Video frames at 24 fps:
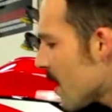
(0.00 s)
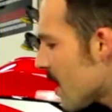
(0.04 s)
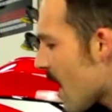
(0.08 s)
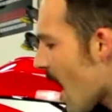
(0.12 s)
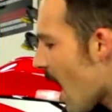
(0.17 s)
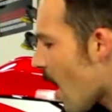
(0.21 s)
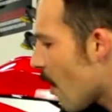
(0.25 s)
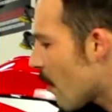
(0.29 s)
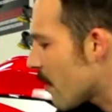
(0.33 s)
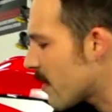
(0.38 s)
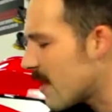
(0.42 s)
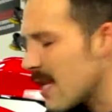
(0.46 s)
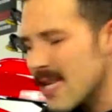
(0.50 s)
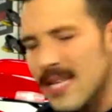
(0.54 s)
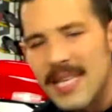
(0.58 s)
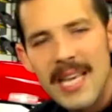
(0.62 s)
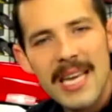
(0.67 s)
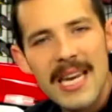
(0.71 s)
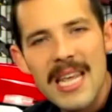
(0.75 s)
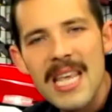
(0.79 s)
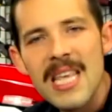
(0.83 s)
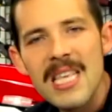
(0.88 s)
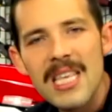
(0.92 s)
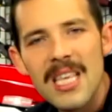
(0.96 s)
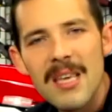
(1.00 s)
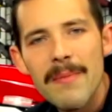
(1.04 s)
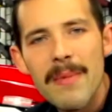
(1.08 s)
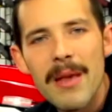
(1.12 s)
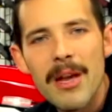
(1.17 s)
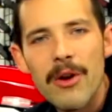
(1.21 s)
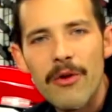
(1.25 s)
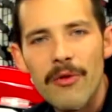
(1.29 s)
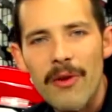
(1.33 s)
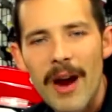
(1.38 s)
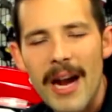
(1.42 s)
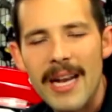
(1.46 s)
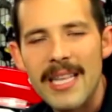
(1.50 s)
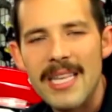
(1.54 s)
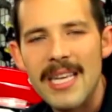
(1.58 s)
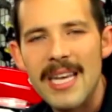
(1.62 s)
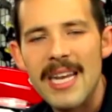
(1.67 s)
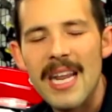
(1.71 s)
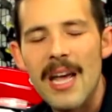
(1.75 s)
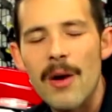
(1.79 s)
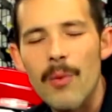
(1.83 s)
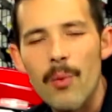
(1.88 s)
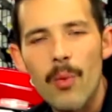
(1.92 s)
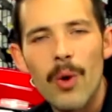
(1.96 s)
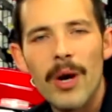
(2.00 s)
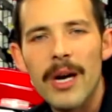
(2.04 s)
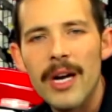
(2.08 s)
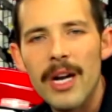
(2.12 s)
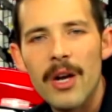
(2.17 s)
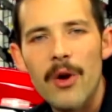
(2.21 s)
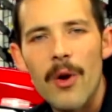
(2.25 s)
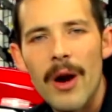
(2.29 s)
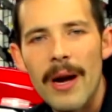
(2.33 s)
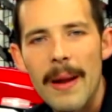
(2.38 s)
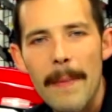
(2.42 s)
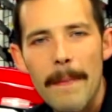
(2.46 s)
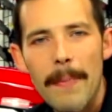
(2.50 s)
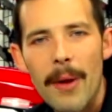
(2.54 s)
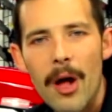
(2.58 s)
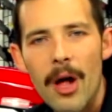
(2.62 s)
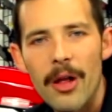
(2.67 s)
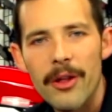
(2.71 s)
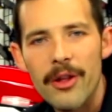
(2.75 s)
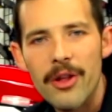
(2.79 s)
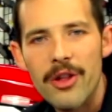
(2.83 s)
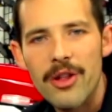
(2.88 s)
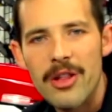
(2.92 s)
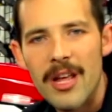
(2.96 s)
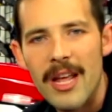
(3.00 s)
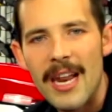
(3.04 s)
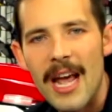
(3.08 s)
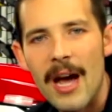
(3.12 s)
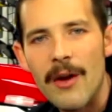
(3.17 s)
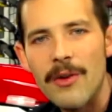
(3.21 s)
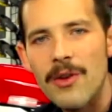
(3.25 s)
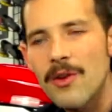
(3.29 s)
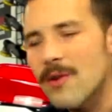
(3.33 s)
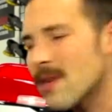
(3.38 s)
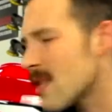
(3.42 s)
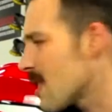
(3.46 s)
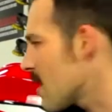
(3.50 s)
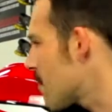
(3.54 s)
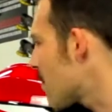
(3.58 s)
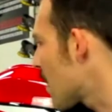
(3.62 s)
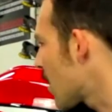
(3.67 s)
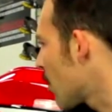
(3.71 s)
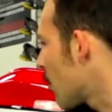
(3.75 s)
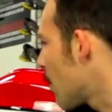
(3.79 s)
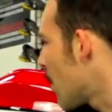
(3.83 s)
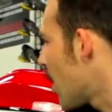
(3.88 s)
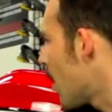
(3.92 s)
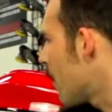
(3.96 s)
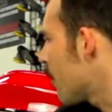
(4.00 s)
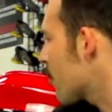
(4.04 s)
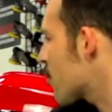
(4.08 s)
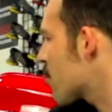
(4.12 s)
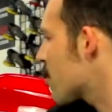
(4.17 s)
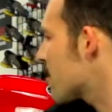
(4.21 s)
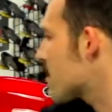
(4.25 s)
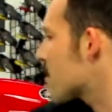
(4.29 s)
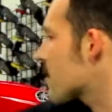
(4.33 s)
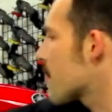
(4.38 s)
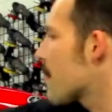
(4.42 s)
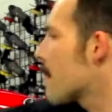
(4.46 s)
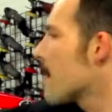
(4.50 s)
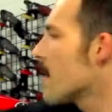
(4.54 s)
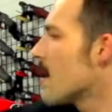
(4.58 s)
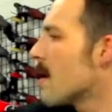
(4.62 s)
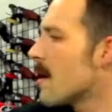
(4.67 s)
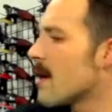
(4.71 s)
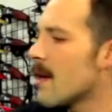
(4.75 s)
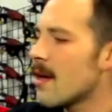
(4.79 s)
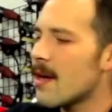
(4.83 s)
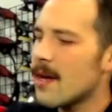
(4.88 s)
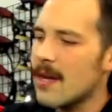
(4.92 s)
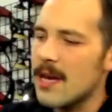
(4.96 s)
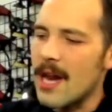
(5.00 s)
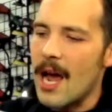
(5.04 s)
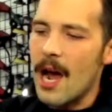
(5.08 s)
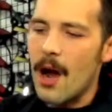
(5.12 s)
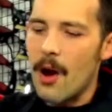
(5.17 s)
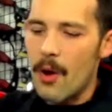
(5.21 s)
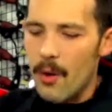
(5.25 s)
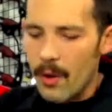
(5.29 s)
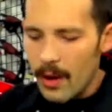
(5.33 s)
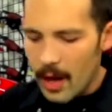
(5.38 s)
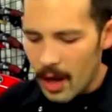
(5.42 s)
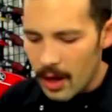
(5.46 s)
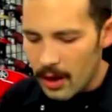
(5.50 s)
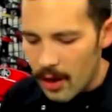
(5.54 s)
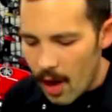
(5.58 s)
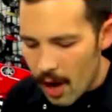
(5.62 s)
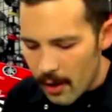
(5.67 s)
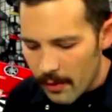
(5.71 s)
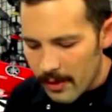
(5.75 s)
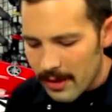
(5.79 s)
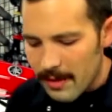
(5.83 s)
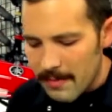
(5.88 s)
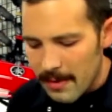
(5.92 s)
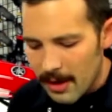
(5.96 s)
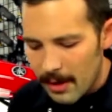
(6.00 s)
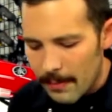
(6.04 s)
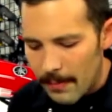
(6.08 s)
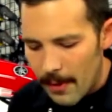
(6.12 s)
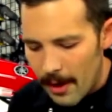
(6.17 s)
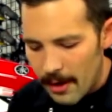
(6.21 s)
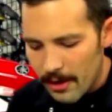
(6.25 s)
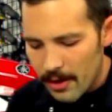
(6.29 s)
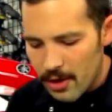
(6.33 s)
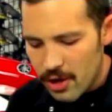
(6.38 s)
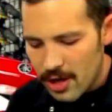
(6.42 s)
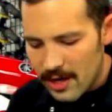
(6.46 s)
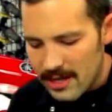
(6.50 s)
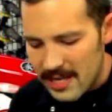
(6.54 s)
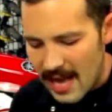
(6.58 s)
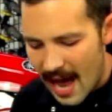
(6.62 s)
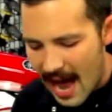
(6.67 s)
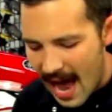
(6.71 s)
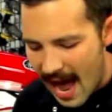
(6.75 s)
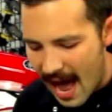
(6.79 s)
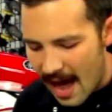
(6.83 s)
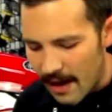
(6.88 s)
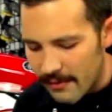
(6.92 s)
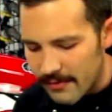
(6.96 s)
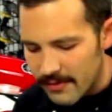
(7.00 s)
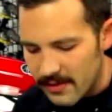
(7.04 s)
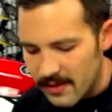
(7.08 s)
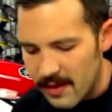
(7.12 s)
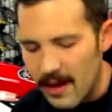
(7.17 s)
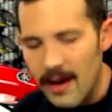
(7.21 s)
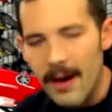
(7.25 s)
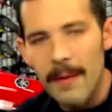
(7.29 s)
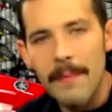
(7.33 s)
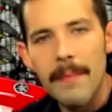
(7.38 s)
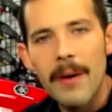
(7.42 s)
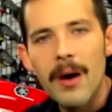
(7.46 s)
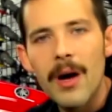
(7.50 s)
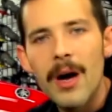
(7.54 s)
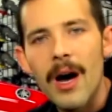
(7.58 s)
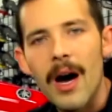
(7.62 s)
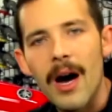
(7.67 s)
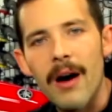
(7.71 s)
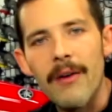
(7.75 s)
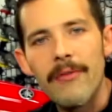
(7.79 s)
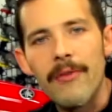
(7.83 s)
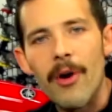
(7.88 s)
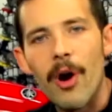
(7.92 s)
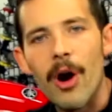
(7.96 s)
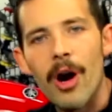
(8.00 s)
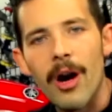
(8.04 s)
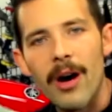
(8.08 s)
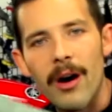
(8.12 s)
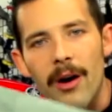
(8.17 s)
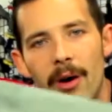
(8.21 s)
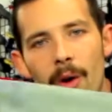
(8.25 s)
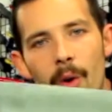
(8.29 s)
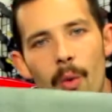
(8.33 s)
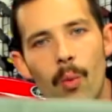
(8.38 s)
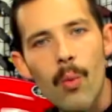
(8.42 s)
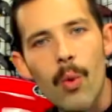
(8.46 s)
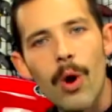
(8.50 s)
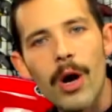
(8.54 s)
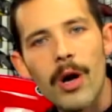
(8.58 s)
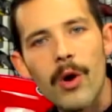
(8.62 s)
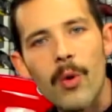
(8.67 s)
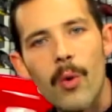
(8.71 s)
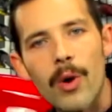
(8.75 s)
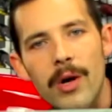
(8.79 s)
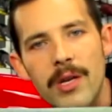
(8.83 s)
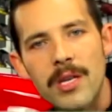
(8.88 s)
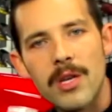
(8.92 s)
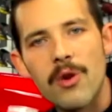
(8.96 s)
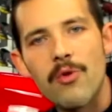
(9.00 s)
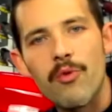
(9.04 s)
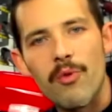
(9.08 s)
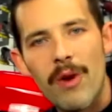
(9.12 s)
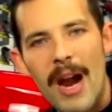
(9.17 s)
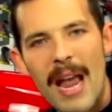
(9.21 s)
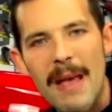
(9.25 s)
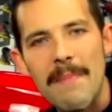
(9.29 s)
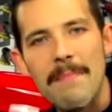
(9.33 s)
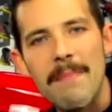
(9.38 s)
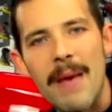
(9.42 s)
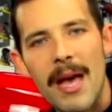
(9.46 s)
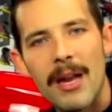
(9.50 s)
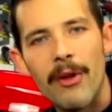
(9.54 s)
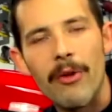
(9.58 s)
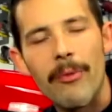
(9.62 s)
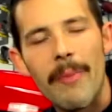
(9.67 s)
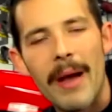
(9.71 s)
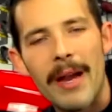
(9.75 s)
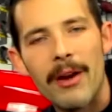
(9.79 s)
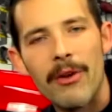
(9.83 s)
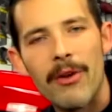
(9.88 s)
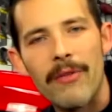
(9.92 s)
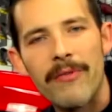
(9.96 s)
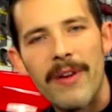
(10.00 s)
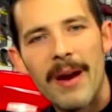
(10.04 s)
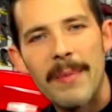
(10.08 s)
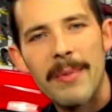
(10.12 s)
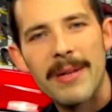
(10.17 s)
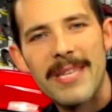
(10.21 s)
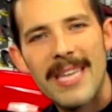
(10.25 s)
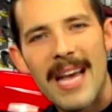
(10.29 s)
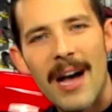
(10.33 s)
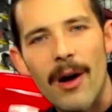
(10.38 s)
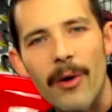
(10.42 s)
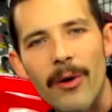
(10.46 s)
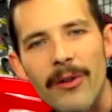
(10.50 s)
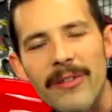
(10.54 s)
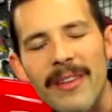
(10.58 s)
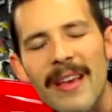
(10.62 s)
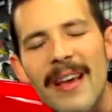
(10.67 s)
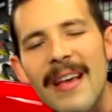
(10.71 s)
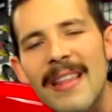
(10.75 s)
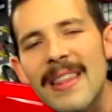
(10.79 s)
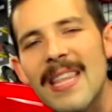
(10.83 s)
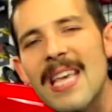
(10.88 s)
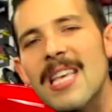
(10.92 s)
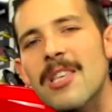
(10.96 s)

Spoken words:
Now this can easily be corrected, and we're going to go ahead and polish that out using the metal polishes. Now along with the metal polishes, I have some of our Workhorse gray metal microfiber towels.